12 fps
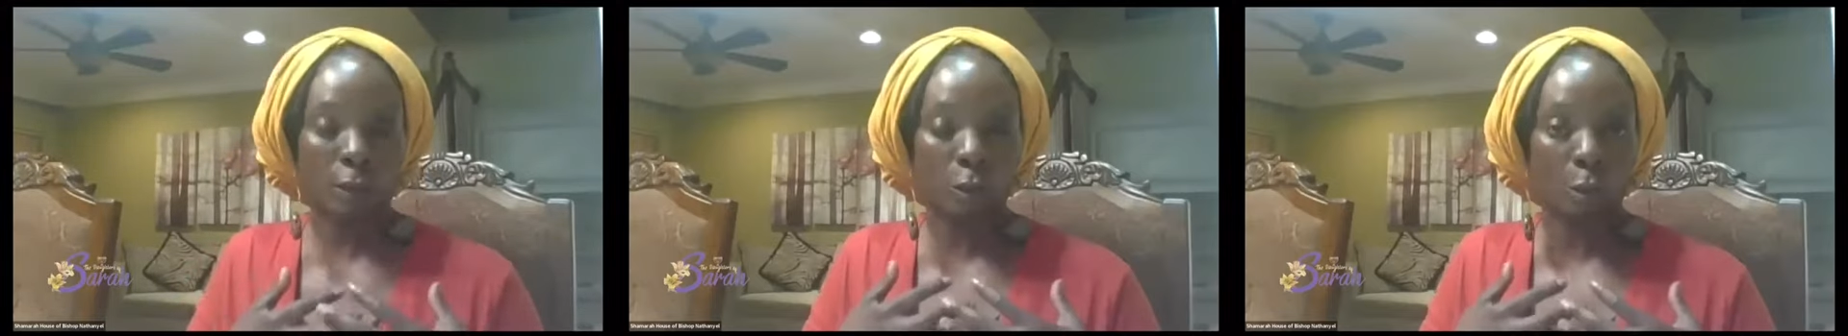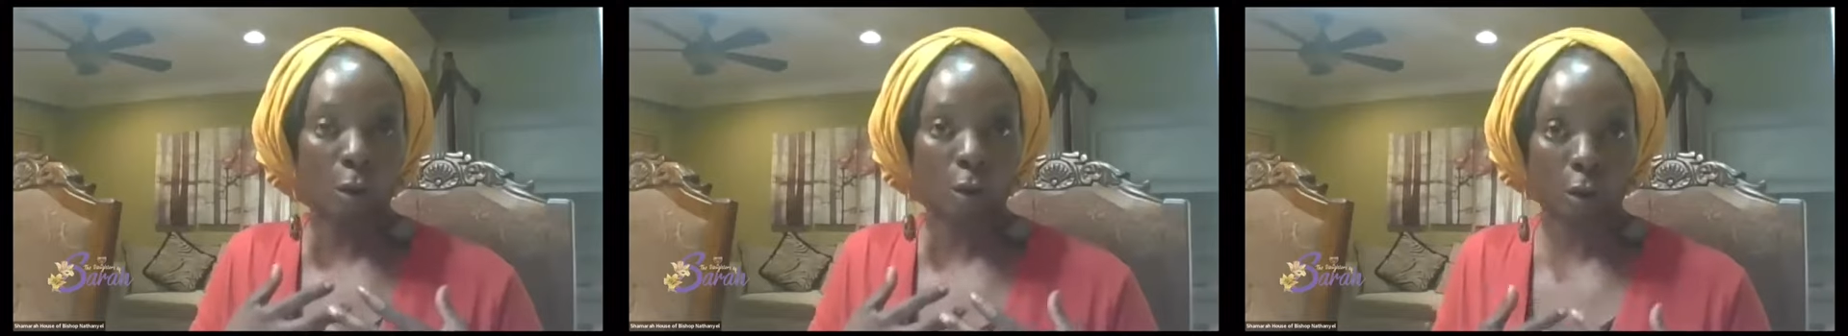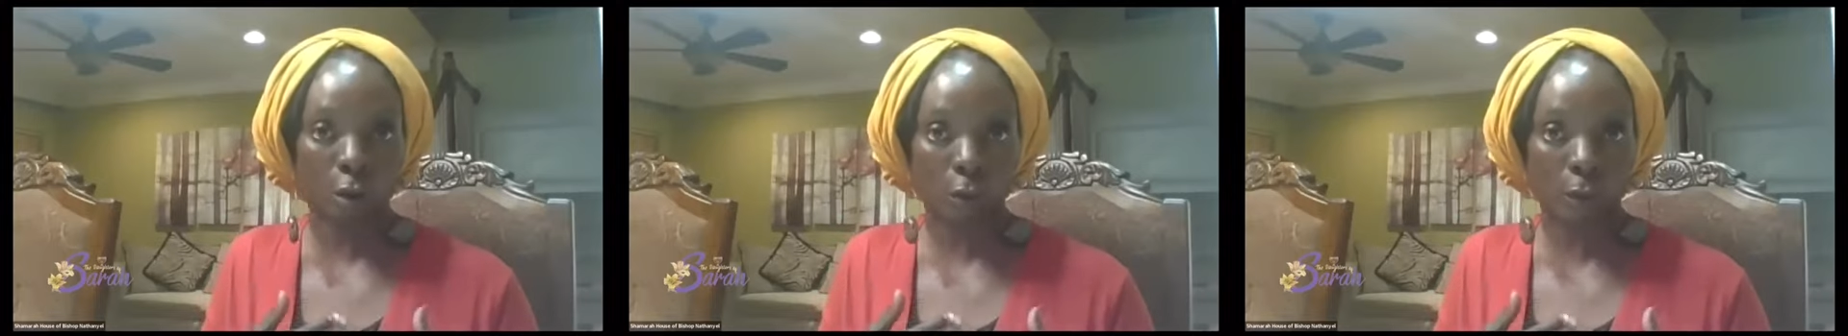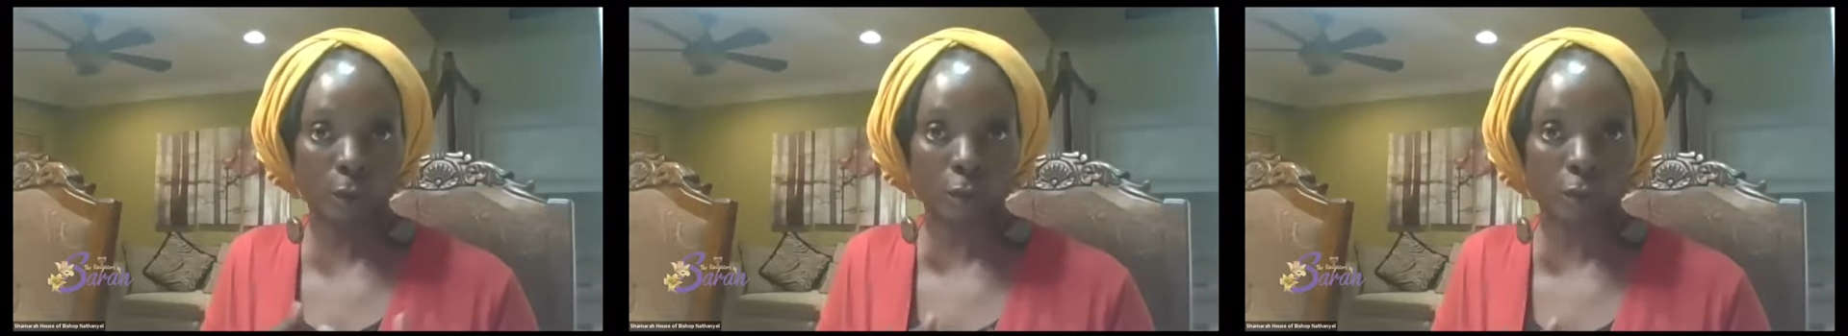your
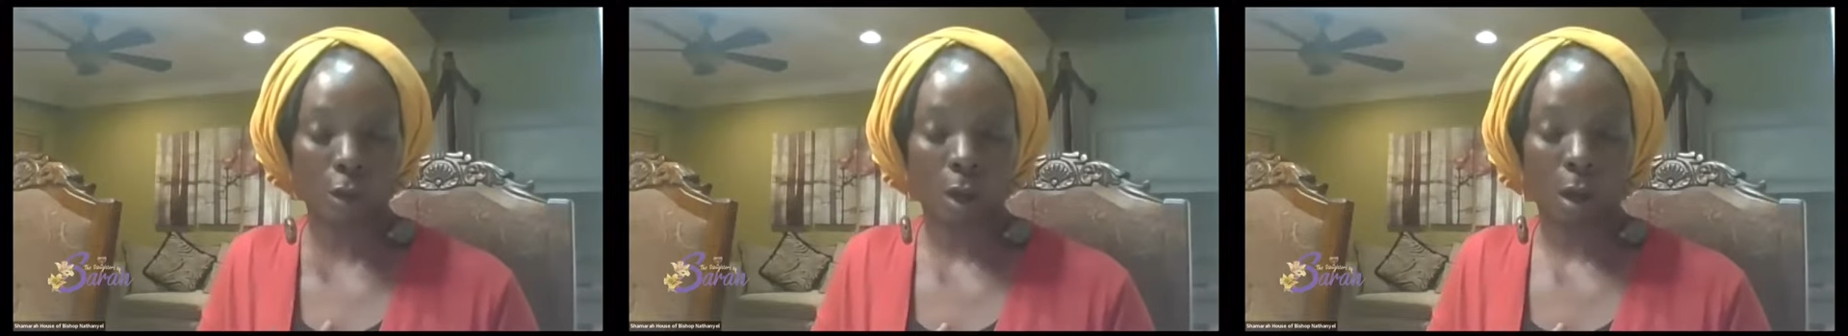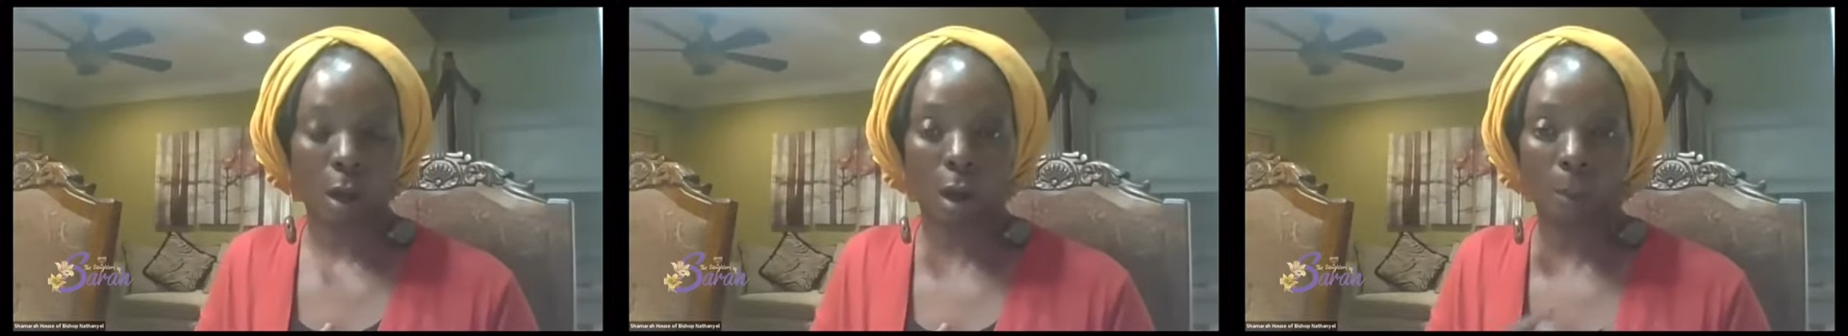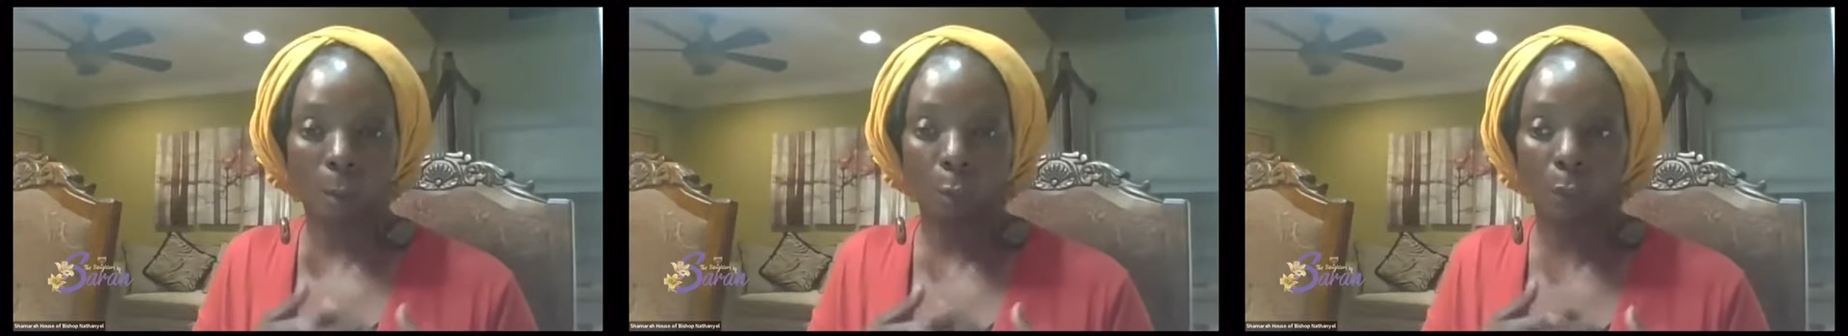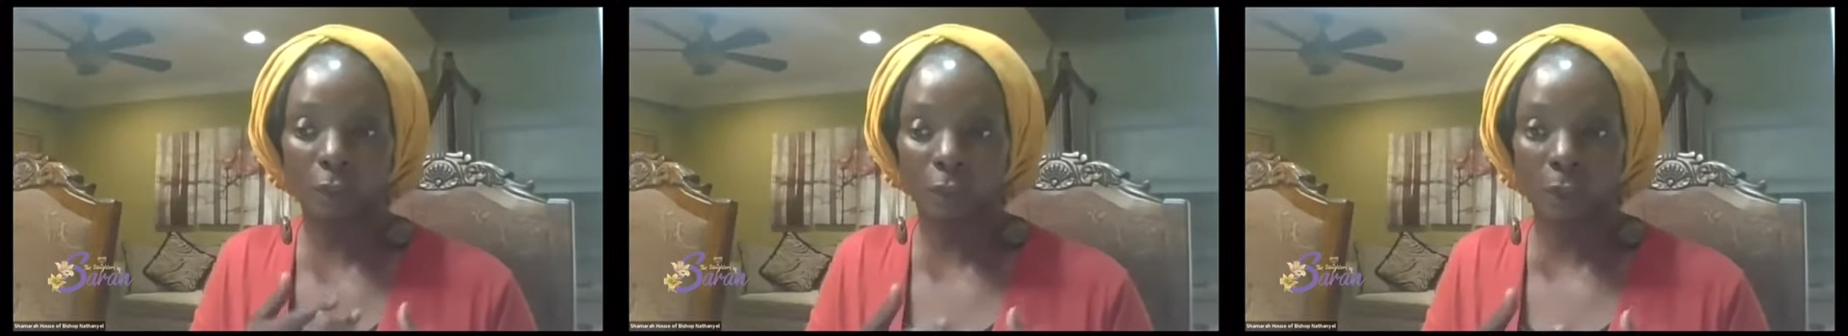courage um,
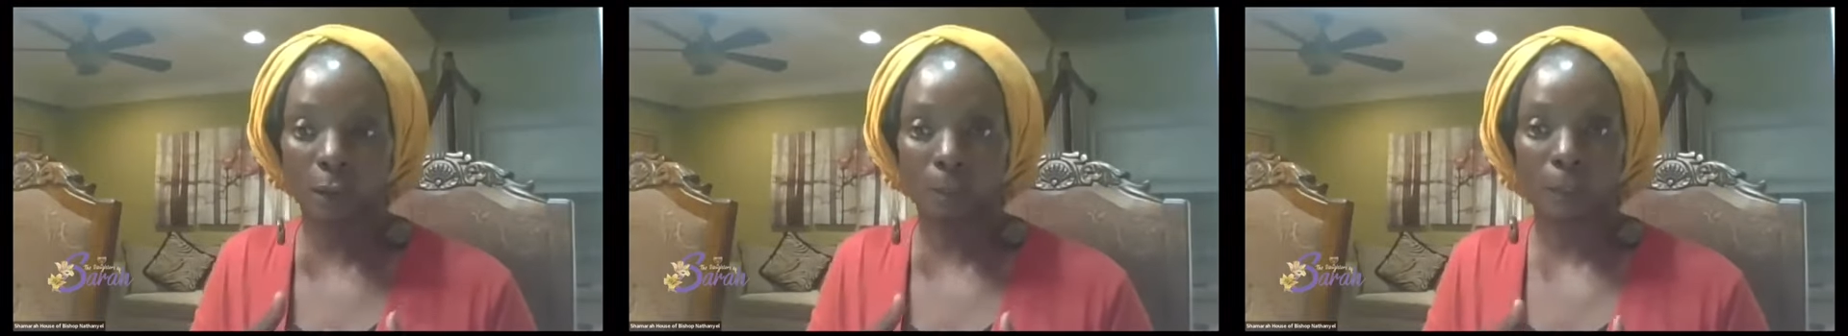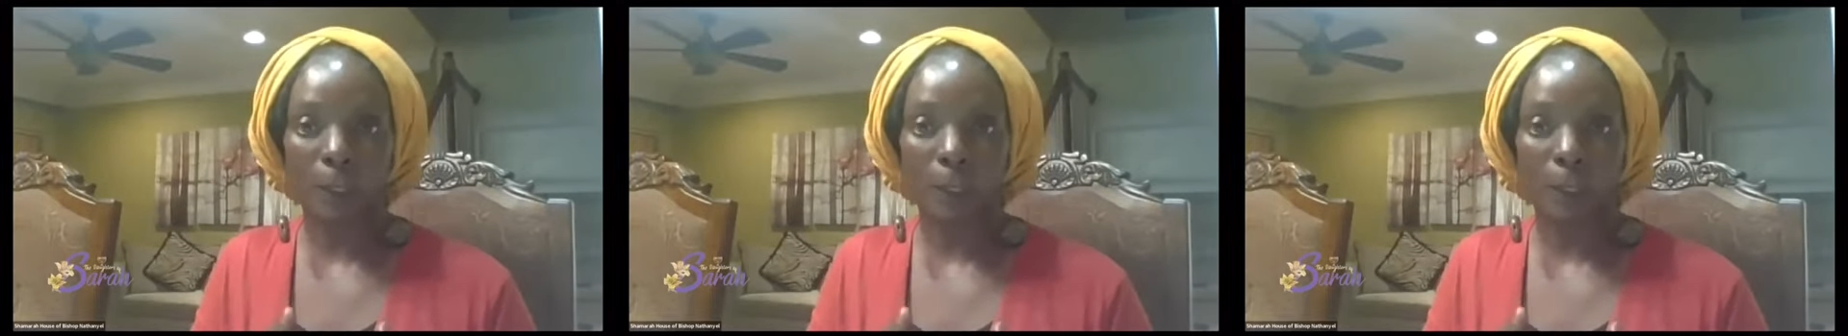with them.